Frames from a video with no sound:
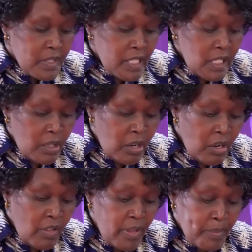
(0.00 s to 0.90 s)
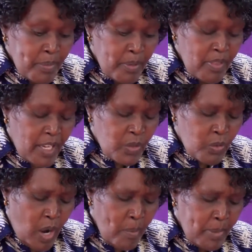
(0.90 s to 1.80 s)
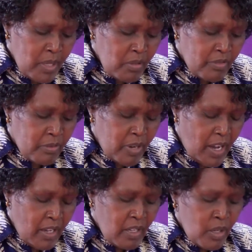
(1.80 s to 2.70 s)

till all the people that were men of war,